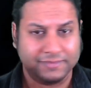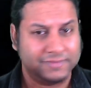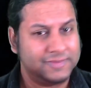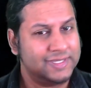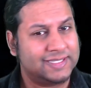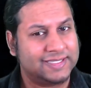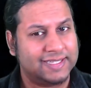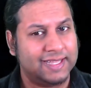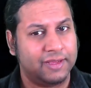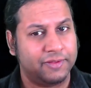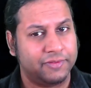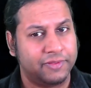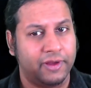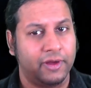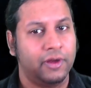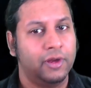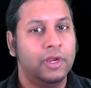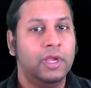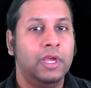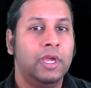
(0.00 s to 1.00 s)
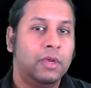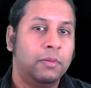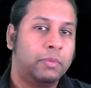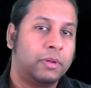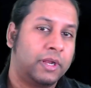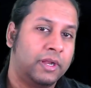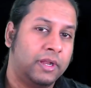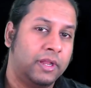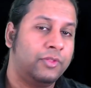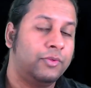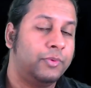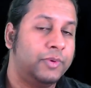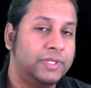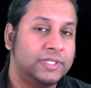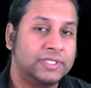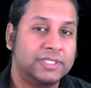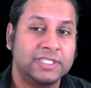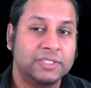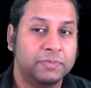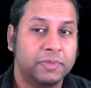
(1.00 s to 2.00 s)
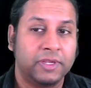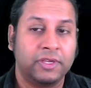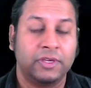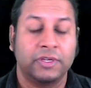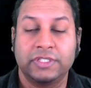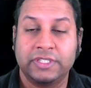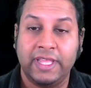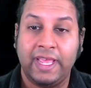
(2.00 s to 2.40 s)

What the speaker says: It's out there. but another reason is because